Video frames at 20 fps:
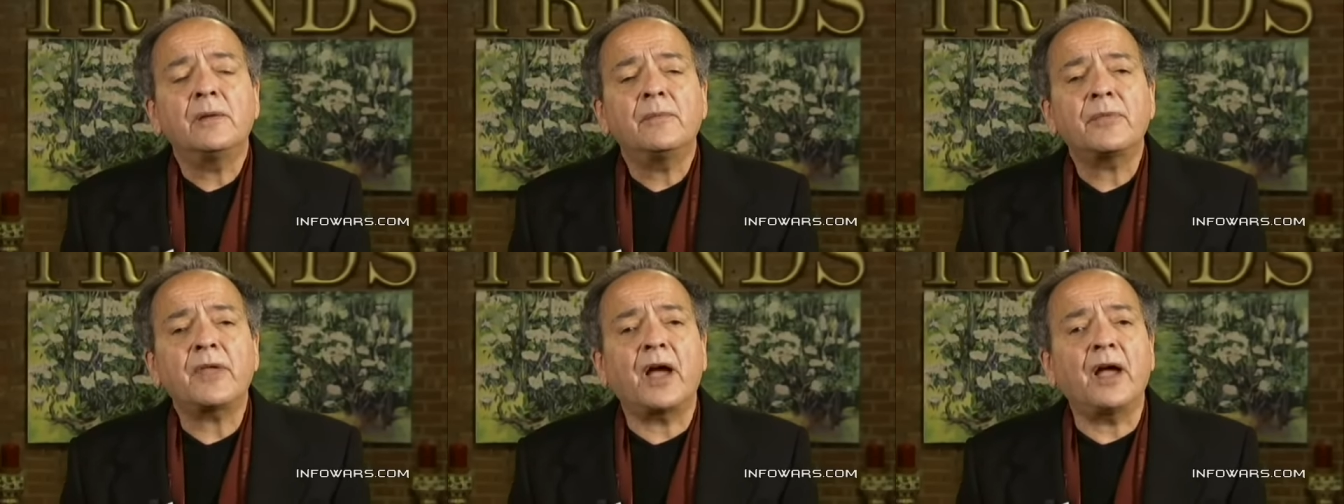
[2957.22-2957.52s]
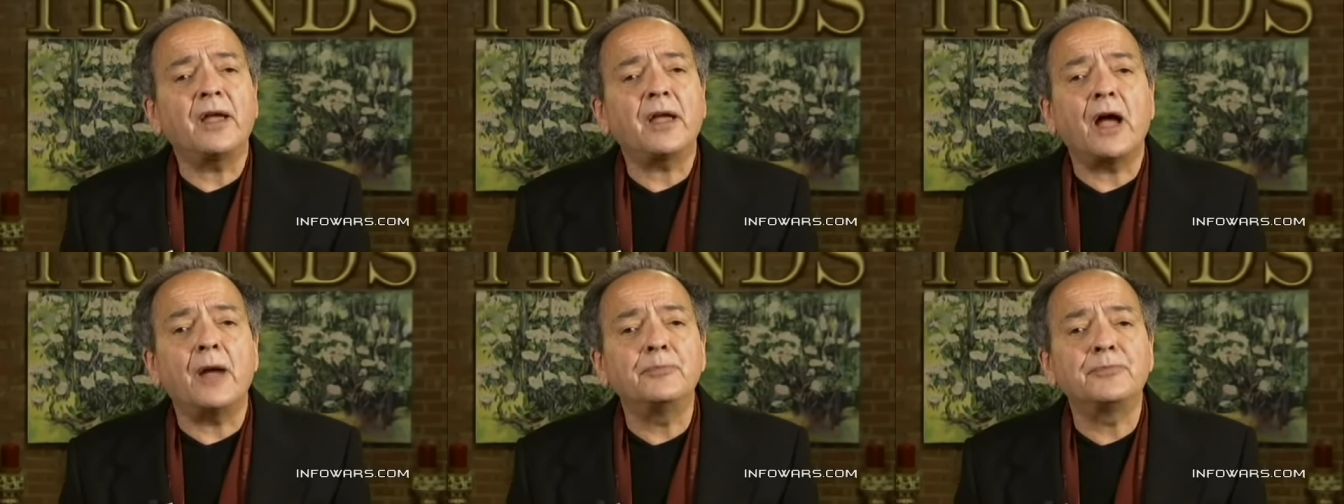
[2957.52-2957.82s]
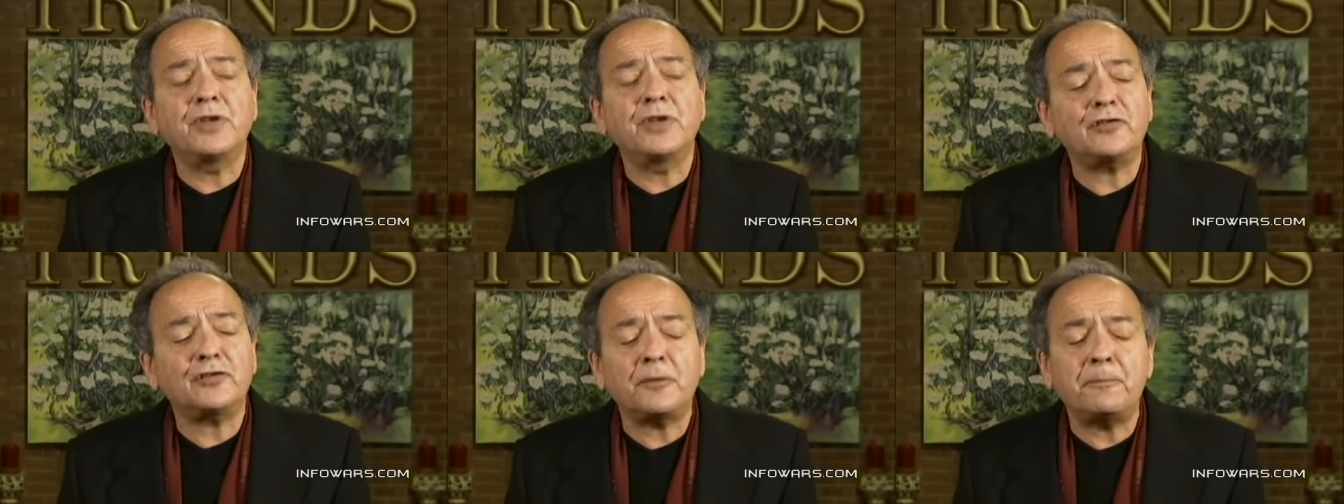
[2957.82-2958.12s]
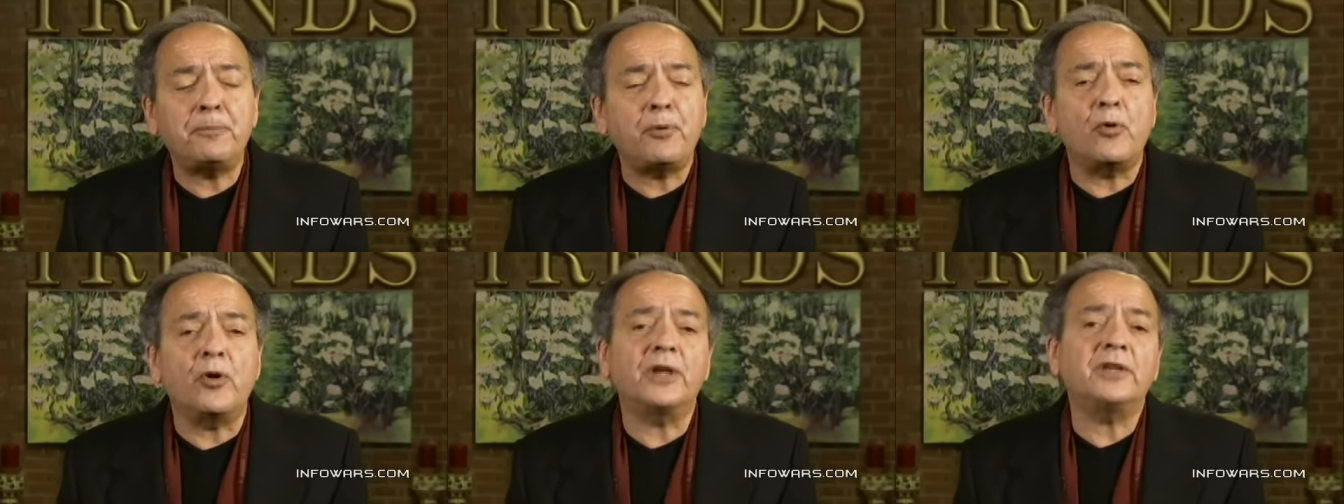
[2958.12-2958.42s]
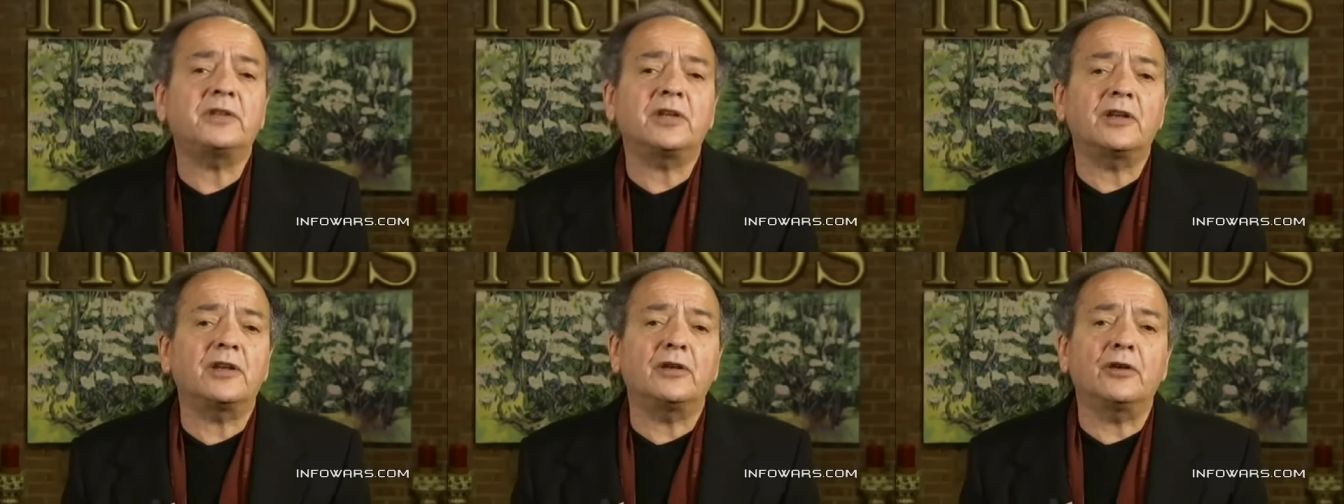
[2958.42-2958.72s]
I'm
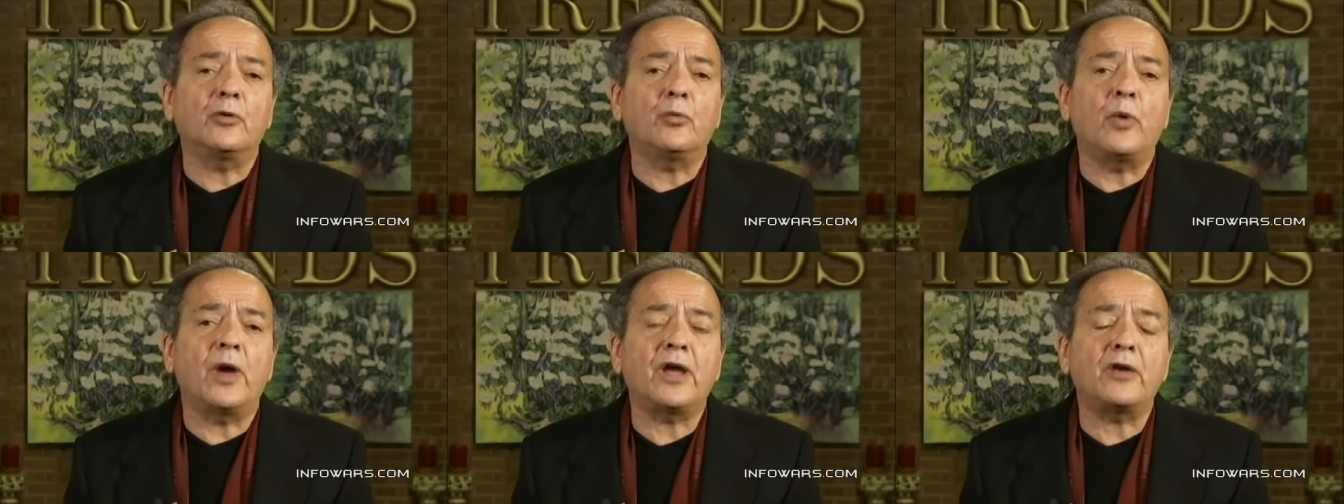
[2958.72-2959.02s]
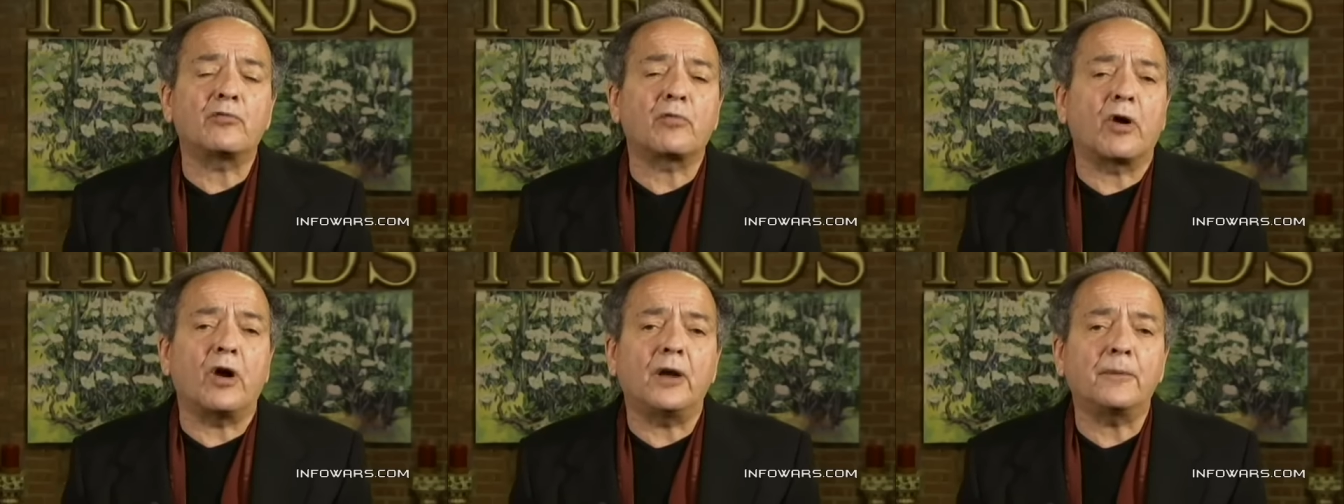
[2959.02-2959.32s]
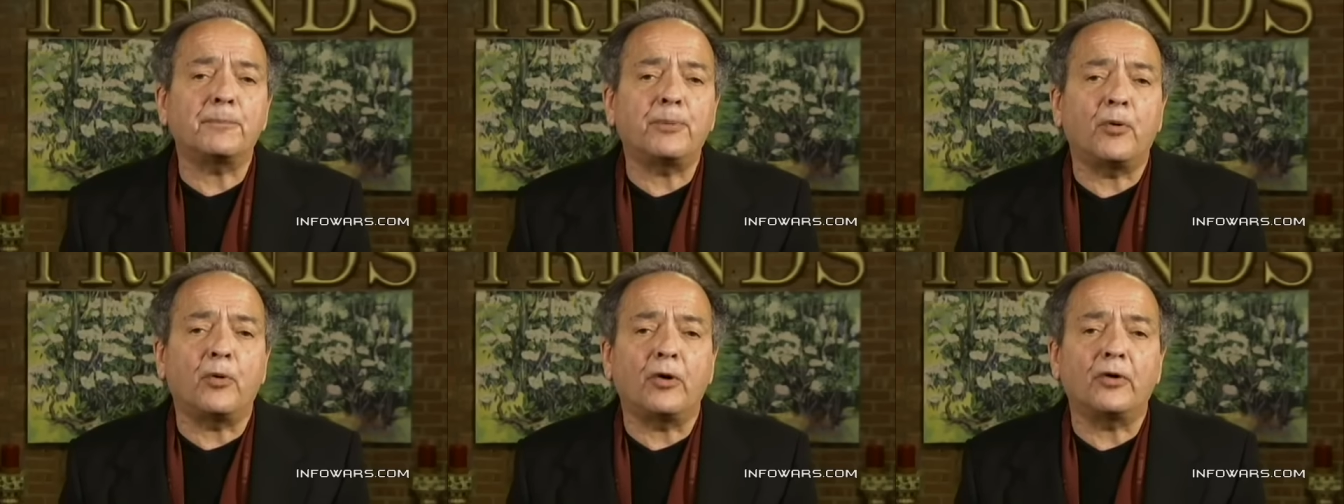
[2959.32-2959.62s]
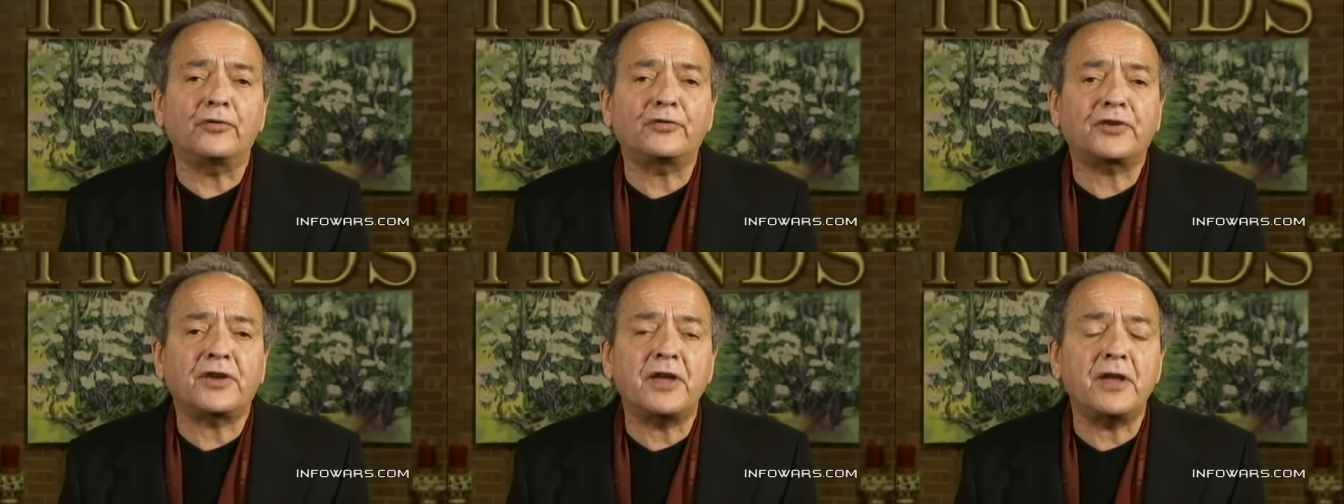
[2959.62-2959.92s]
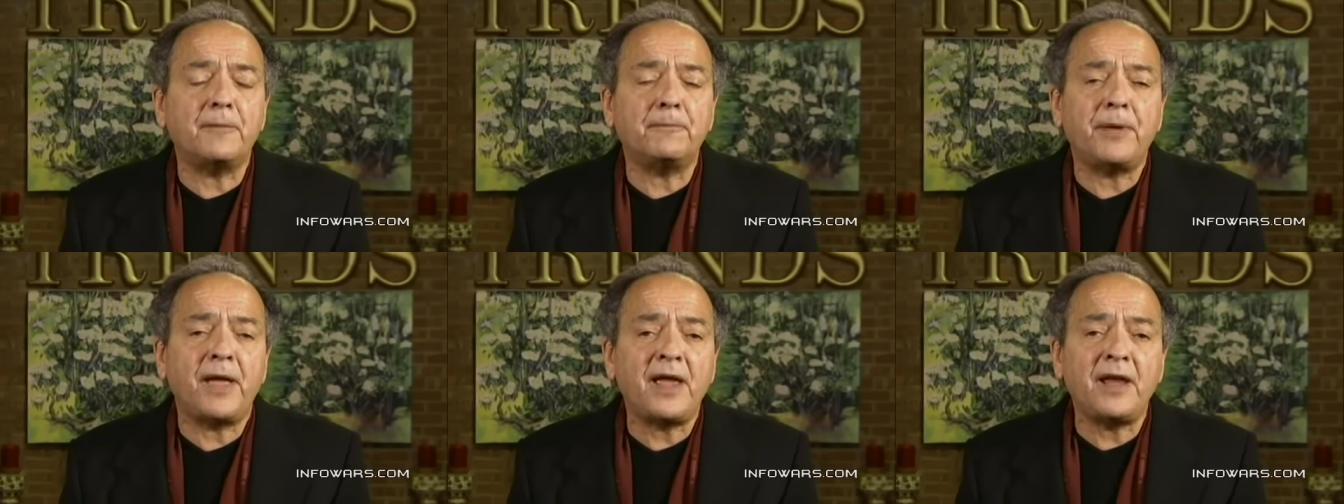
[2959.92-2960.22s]
disappointed in the way Ron Paul's
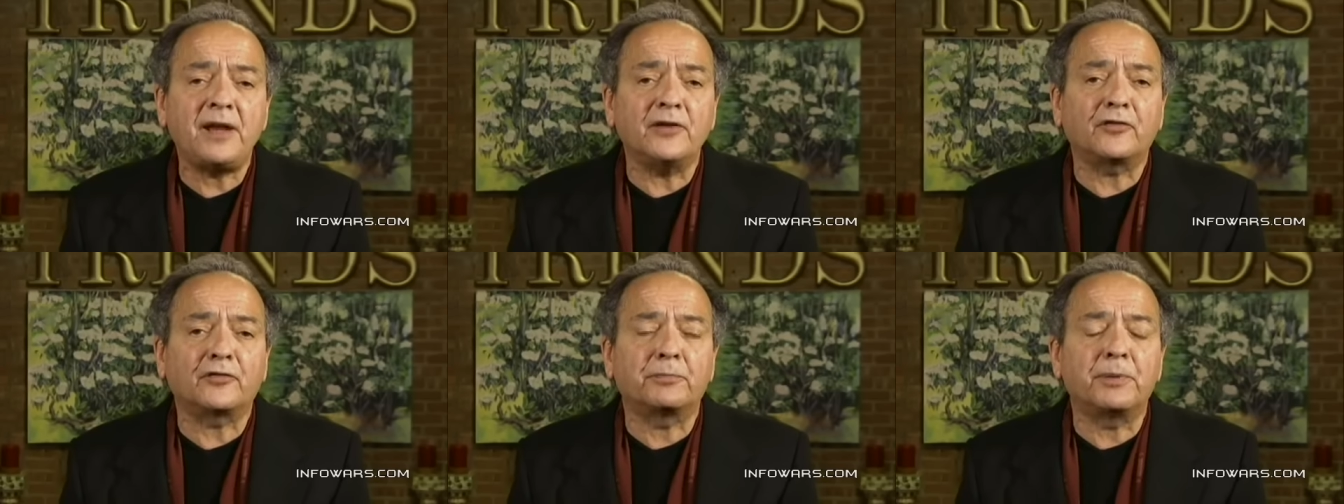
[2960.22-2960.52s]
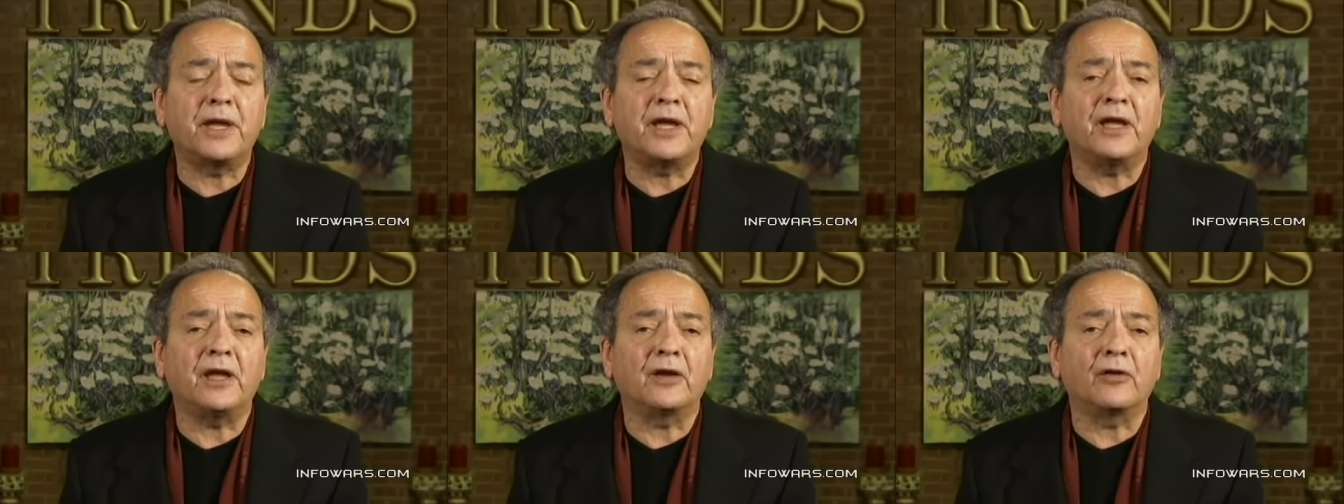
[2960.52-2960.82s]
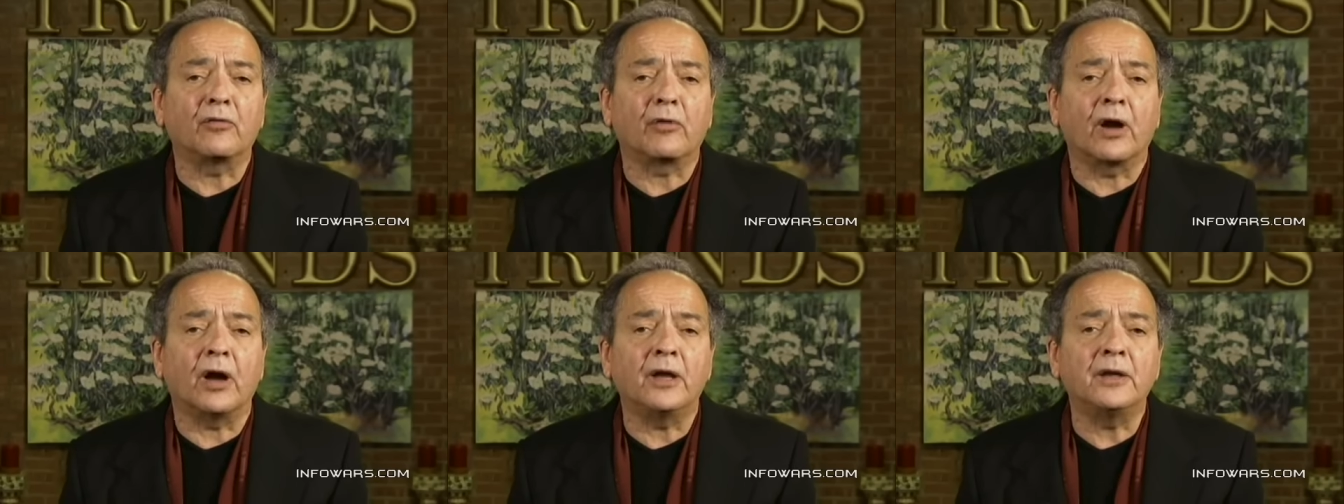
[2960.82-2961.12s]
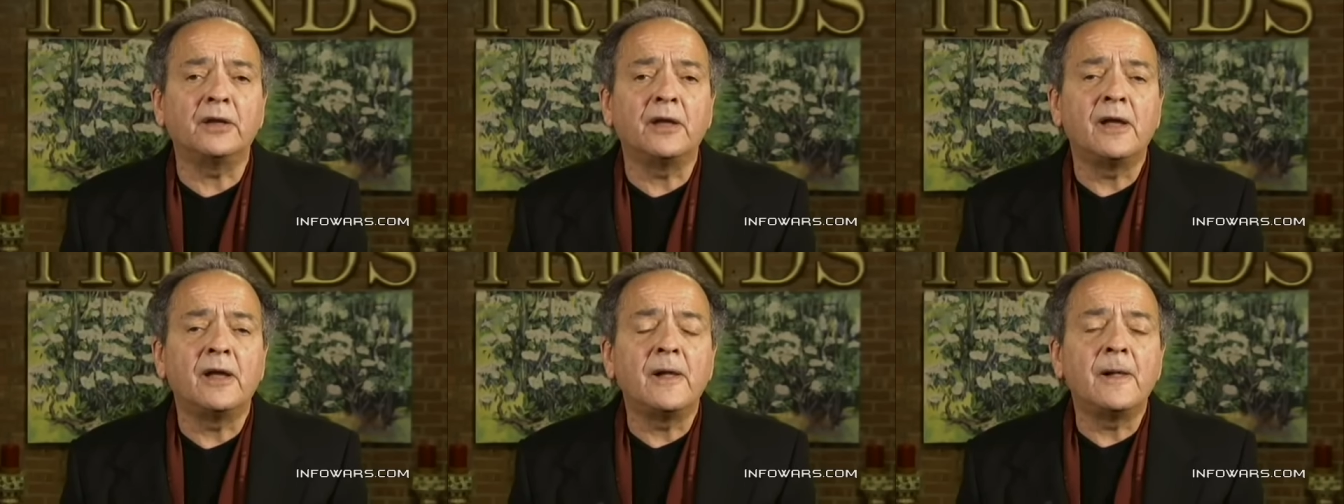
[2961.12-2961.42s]
campaign is being run,